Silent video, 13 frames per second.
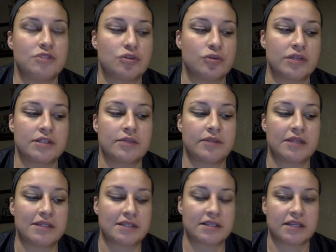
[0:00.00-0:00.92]
doing some of
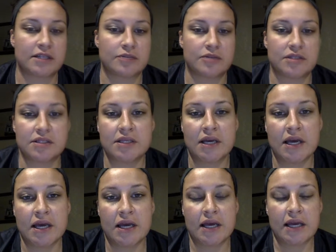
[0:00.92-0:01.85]
these assessments
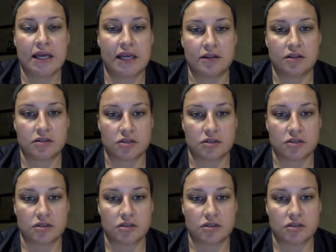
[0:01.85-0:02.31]
in